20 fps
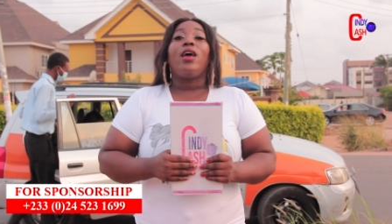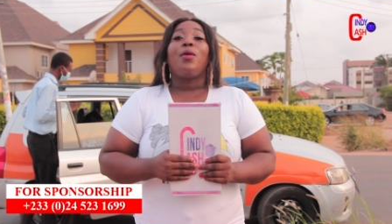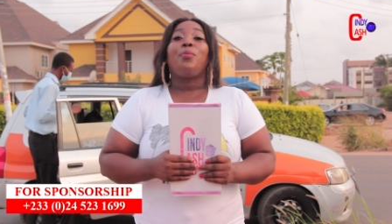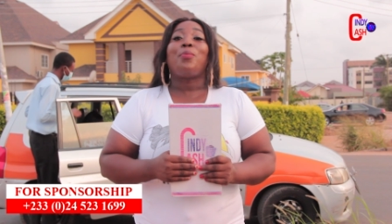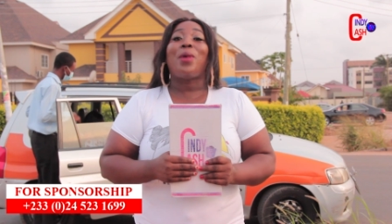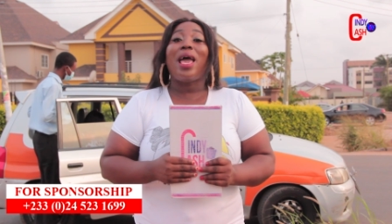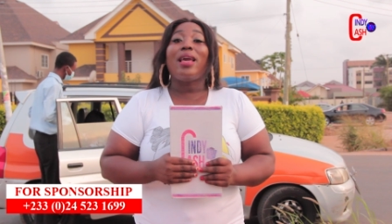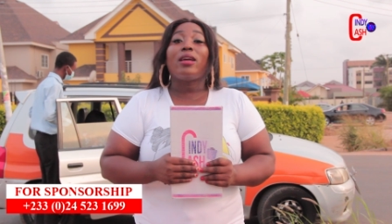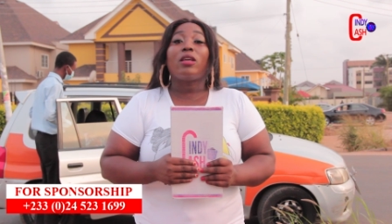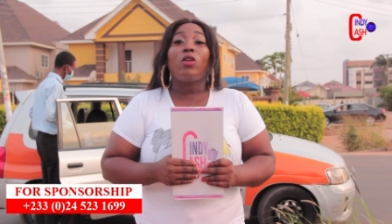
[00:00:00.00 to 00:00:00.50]

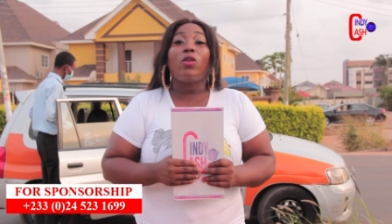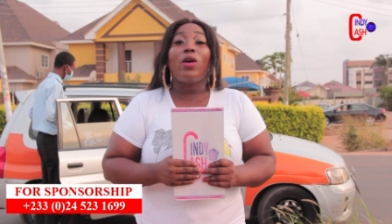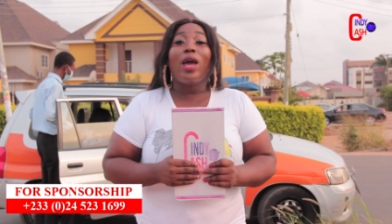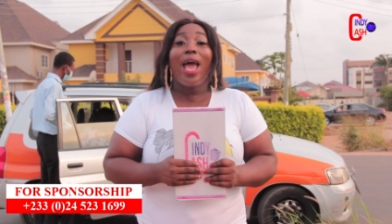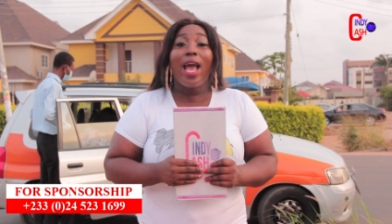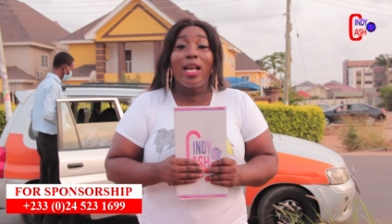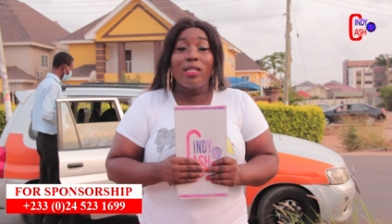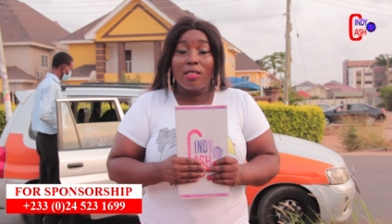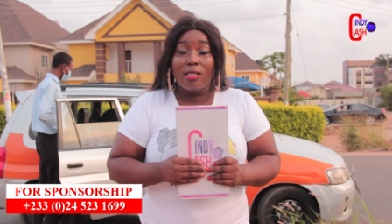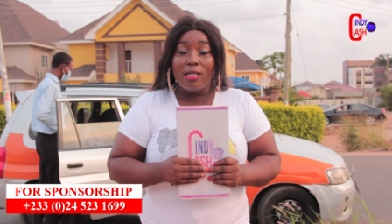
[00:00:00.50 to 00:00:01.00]
Michael
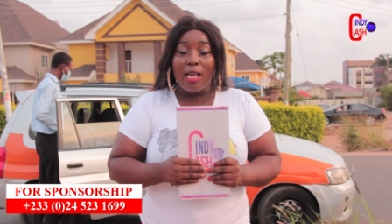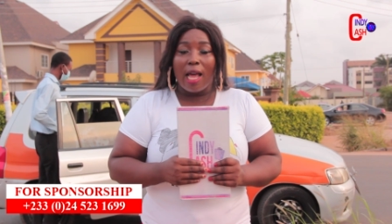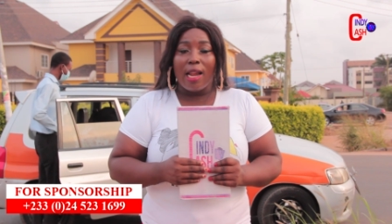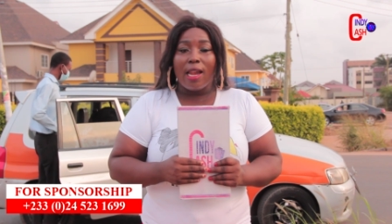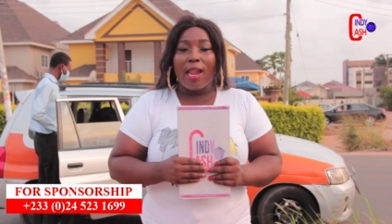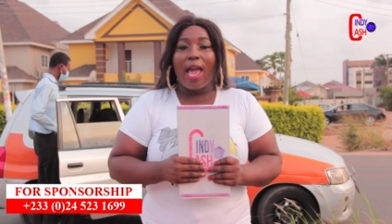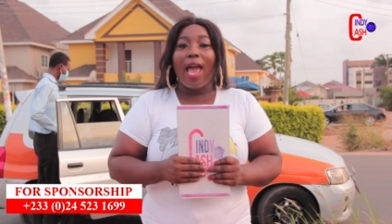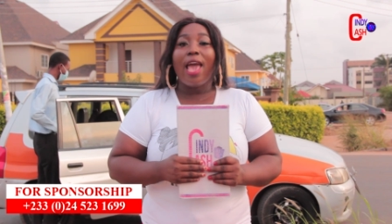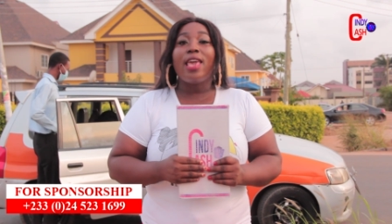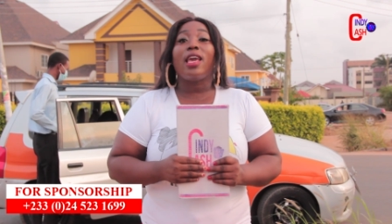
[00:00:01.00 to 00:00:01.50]

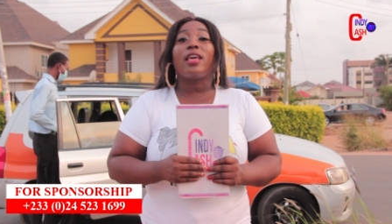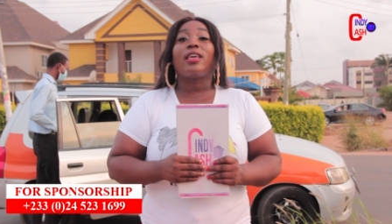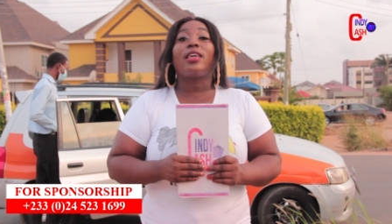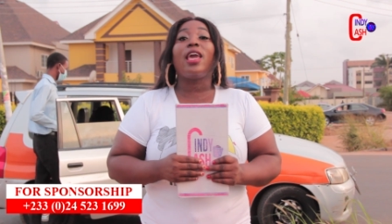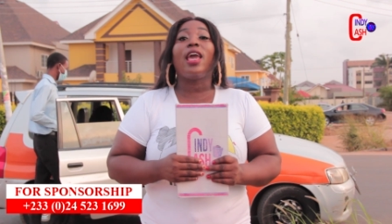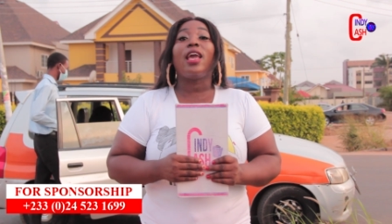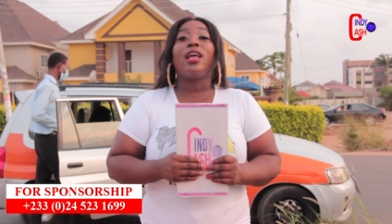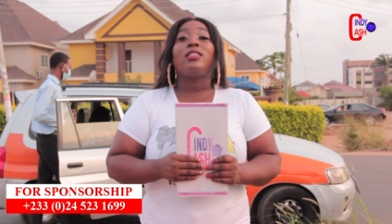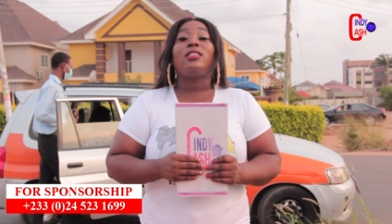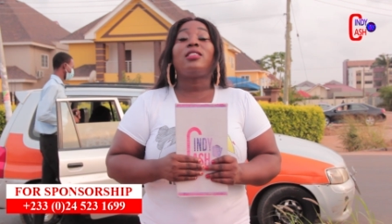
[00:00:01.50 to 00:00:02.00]
Essien eh
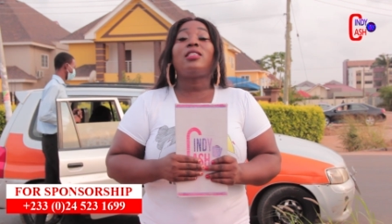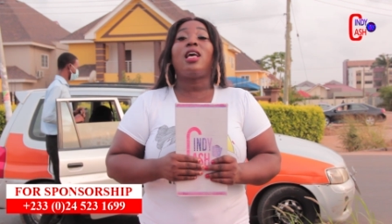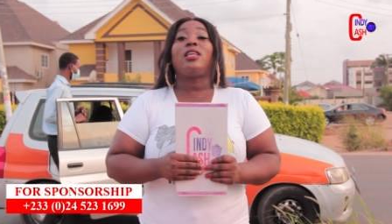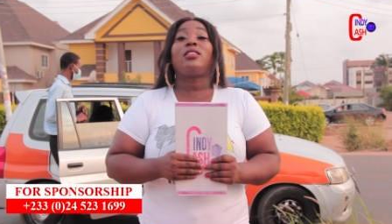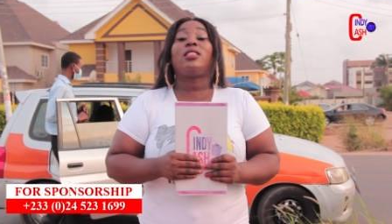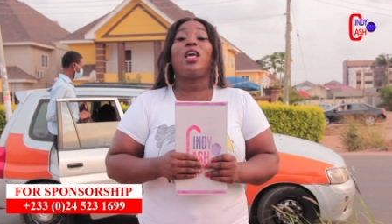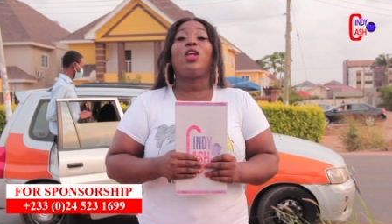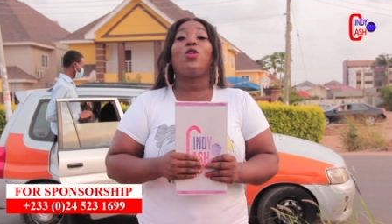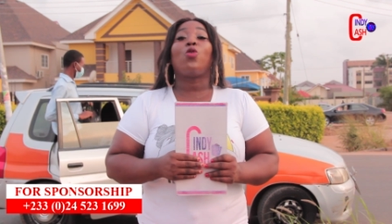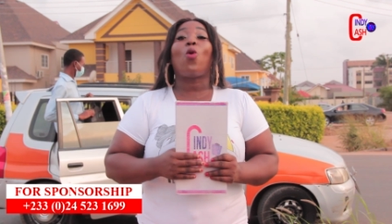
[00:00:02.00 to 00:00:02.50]
gay say
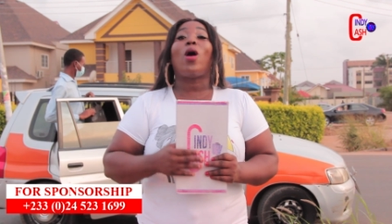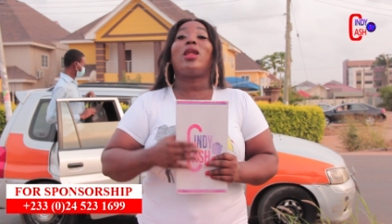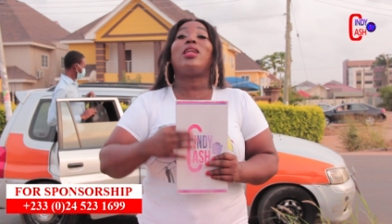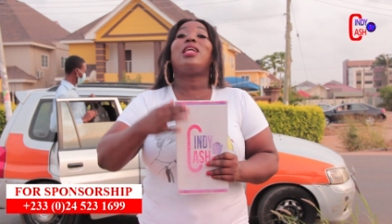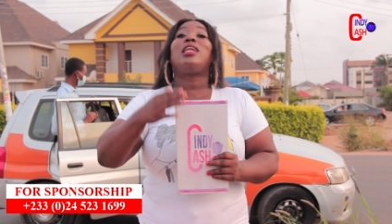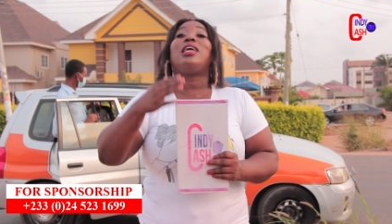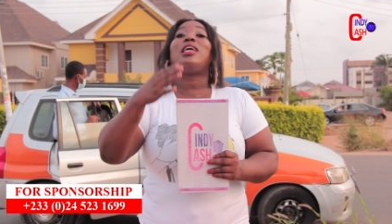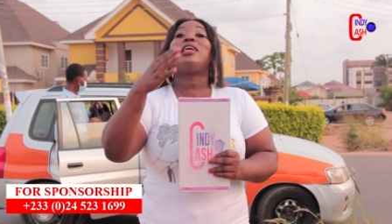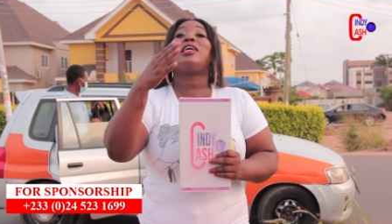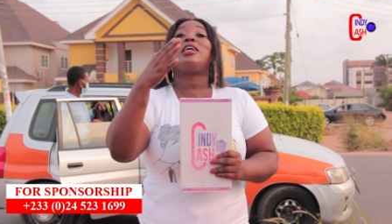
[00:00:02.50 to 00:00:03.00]
say no
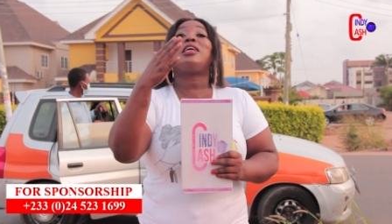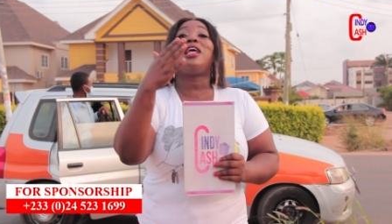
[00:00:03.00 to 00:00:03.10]
wade ne